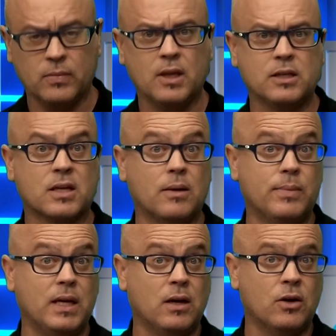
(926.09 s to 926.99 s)
There's going to
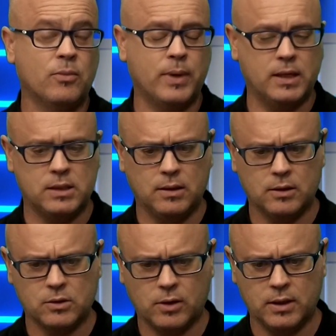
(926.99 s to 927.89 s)
be a lot of pace in
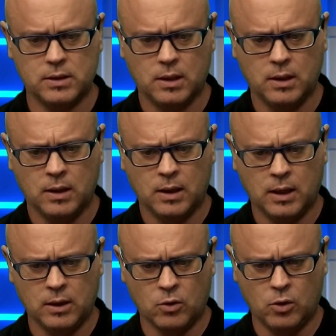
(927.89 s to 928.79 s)
this race.
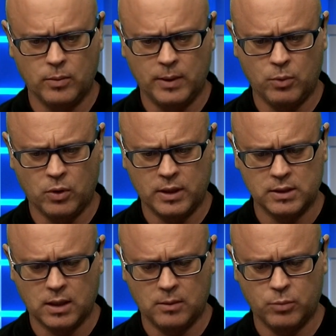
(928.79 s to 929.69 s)
Here Komi Boki is
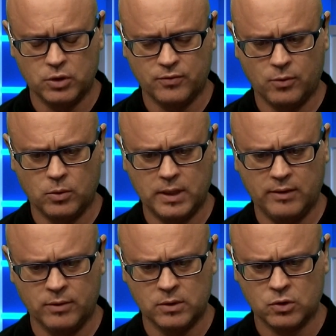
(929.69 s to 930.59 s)
going to push forward,
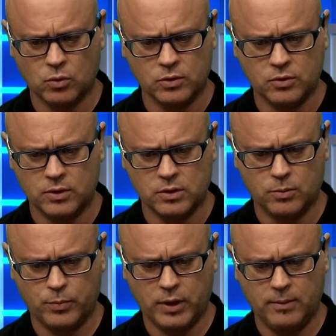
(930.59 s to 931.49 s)
even Sorceress
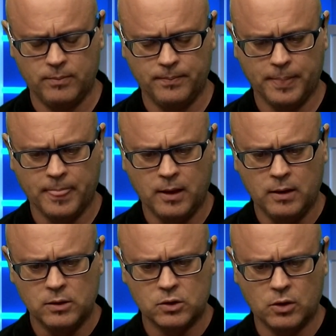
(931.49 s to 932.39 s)
Supreme.
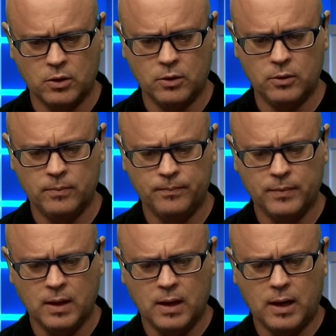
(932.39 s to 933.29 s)
So
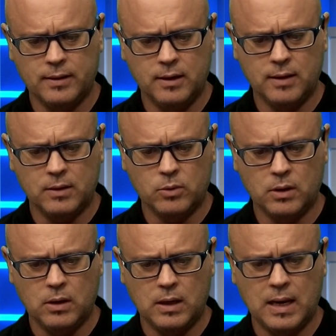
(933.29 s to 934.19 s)
I think that
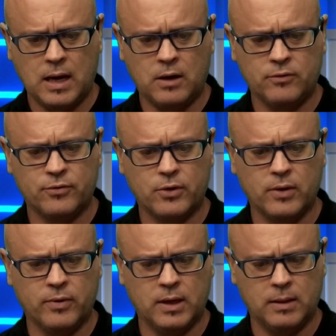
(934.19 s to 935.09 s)
will allow
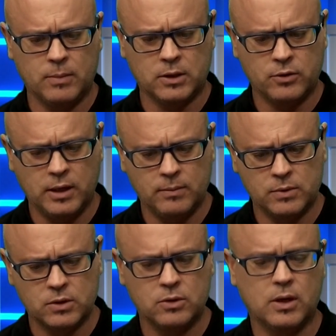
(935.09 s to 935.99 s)
Forever in My
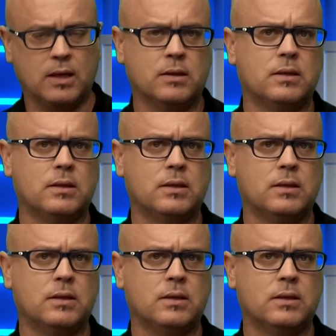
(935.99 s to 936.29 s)
Dreams to get